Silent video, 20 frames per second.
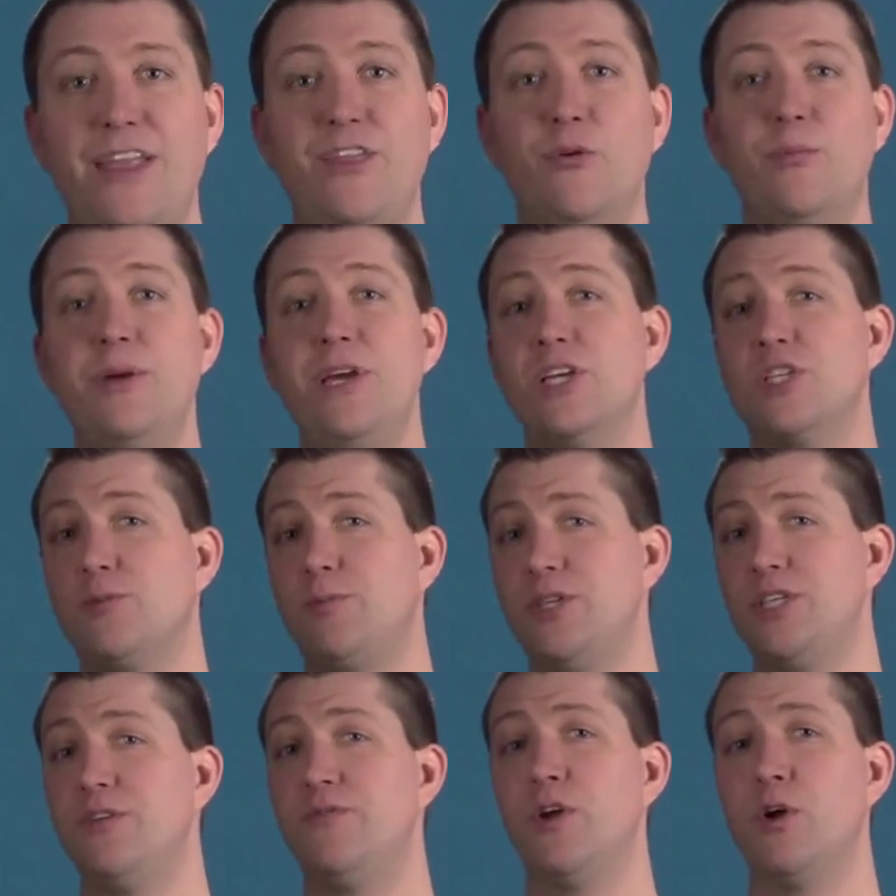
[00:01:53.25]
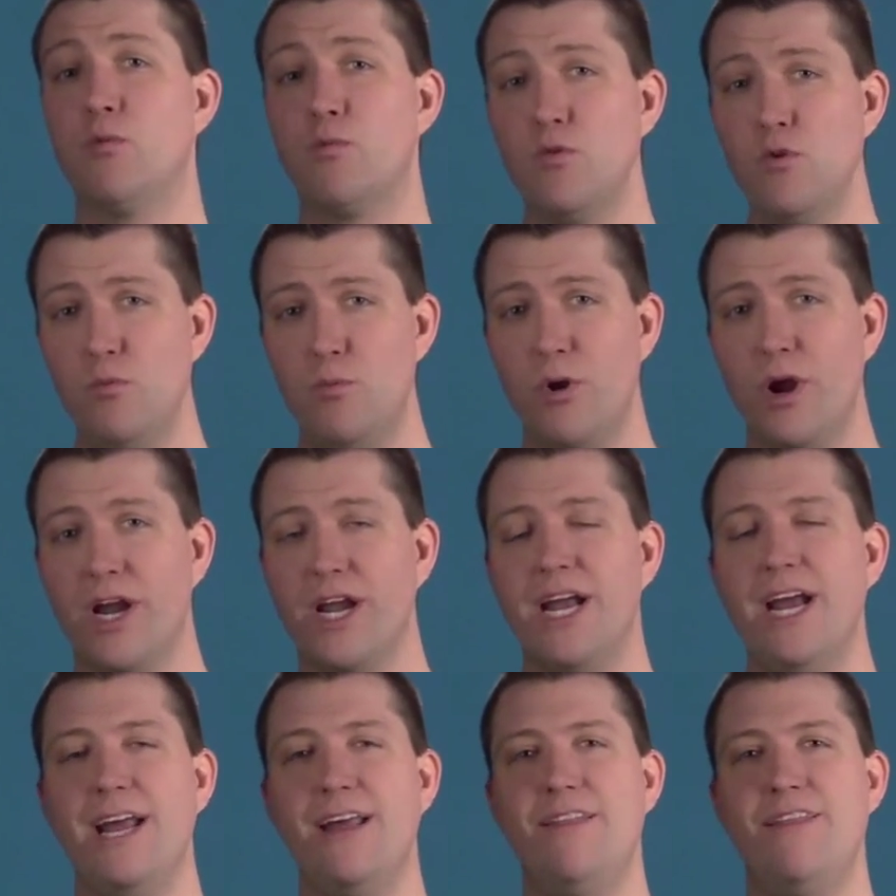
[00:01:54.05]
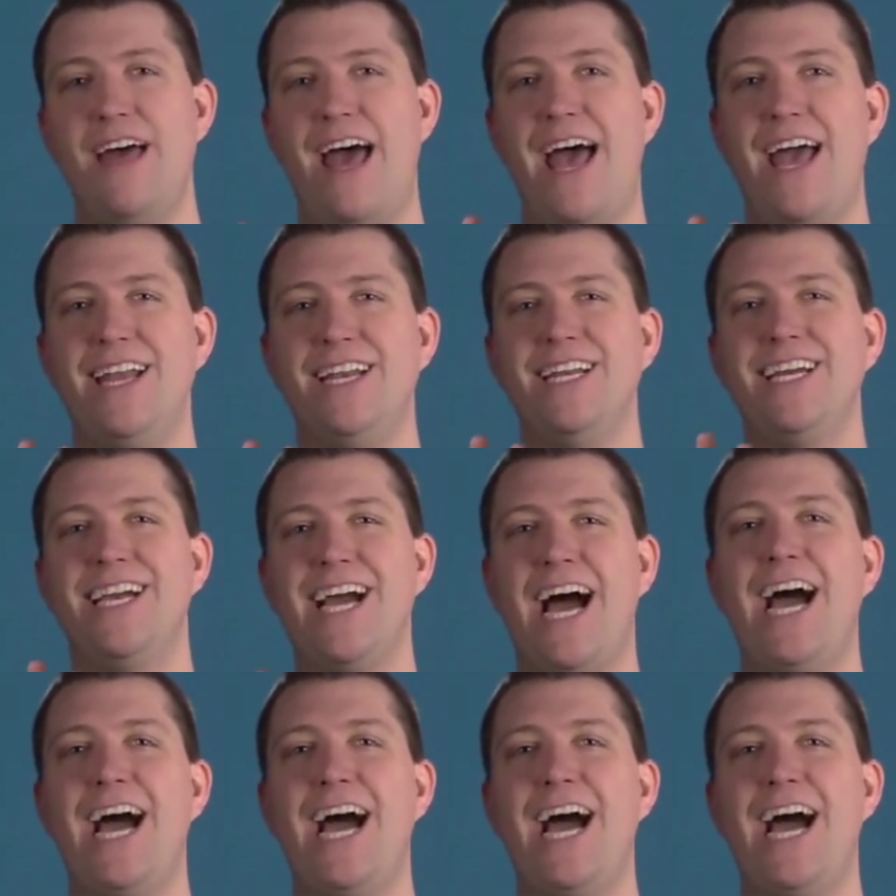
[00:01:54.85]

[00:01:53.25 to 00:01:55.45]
And there'll be a specific rubric that